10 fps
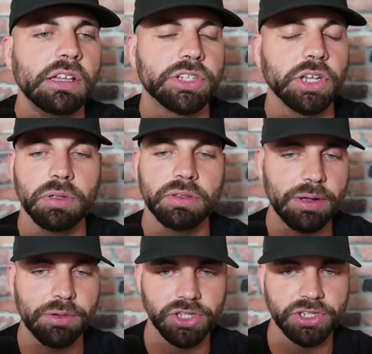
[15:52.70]
So that
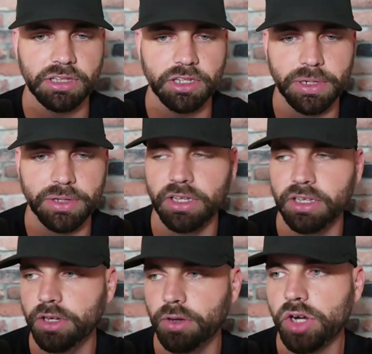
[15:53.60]
was just a little bit of
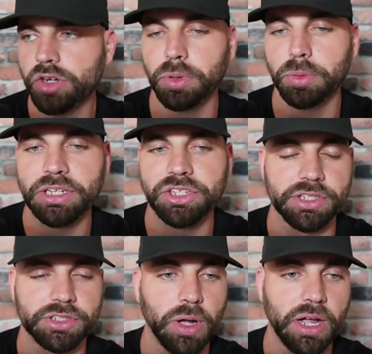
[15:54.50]
a honorable mention
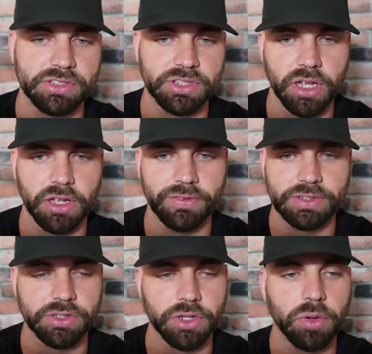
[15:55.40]
as to why this is
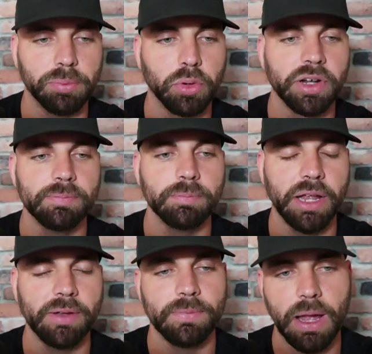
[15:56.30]
obviously so important.
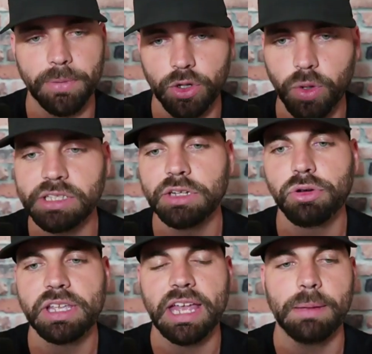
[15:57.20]
But I'm going to quickly
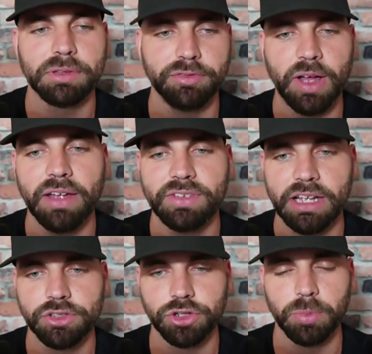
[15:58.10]
recap the 5
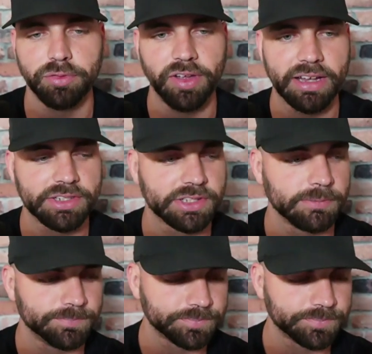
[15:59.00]
downstream effects,